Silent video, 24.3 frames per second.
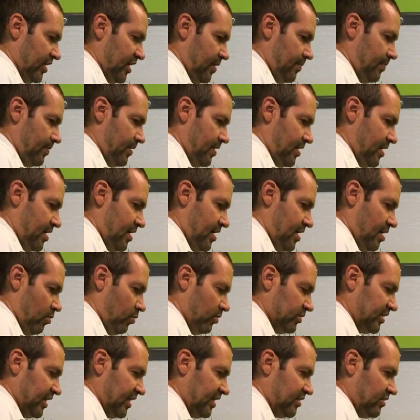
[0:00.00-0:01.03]
way up.
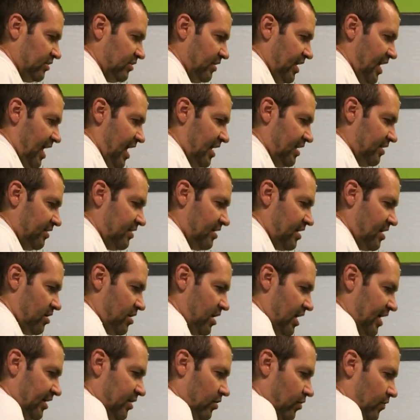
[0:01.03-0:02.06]
Once I get to the end
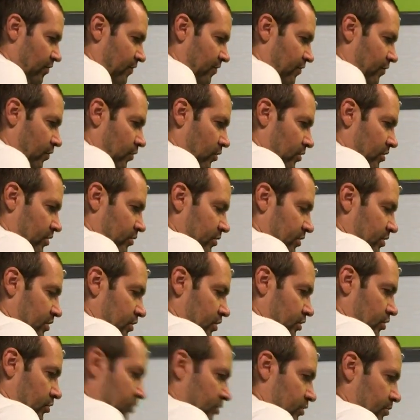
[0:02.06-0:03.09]
there, I go forward with
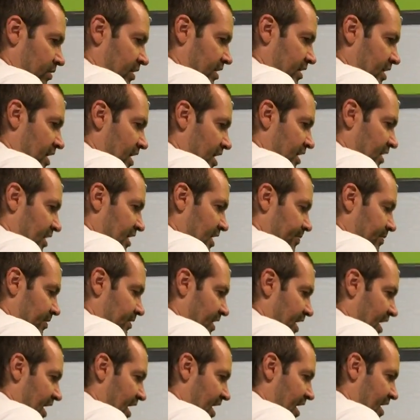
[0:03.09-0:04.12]
the shoulder blade, keeping
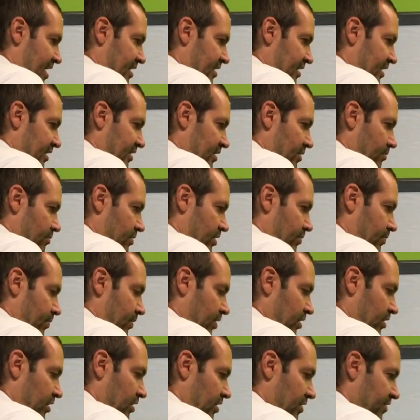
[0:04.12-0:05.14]
the hand in the mid
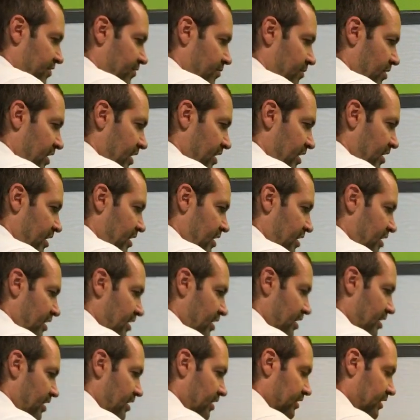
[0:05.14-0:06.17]
part of my
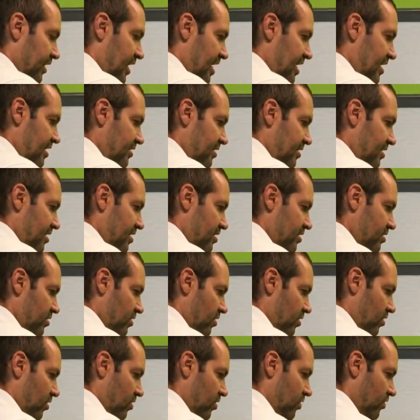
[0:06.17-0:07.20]
leg
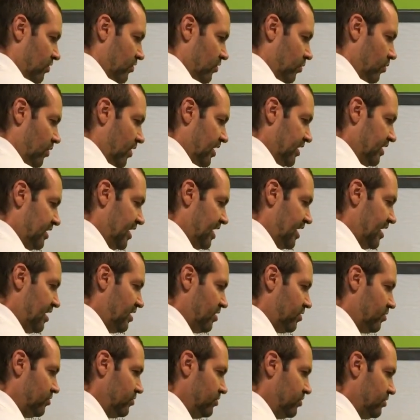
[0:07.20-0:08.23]
there, all the way
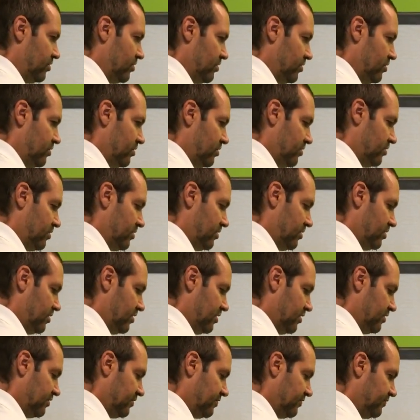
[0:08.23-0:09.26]
down
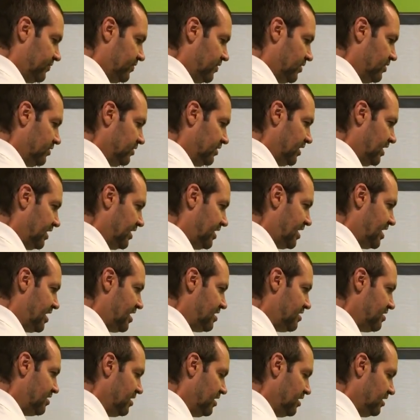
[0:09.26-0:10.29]
as far as I
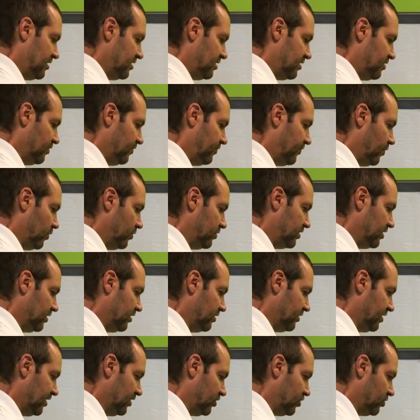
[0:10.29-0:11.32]
can, still focusing
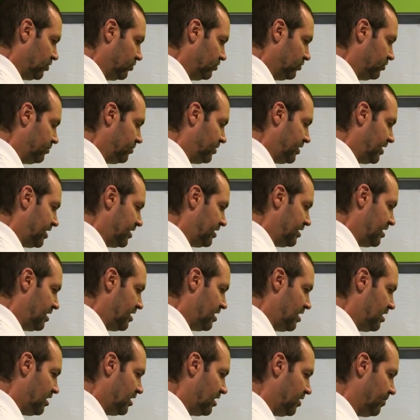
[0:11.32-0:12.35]
on that shoulder blade,
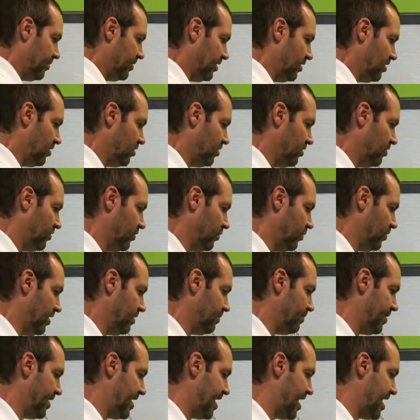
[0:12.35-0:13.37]
coming all the
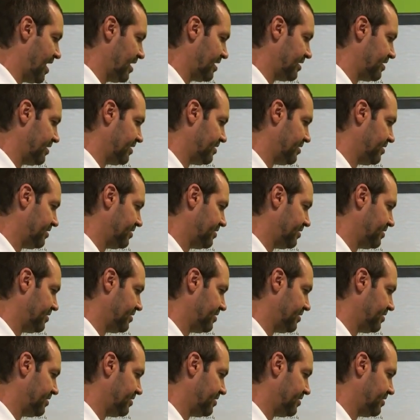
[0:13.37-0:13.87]
way back,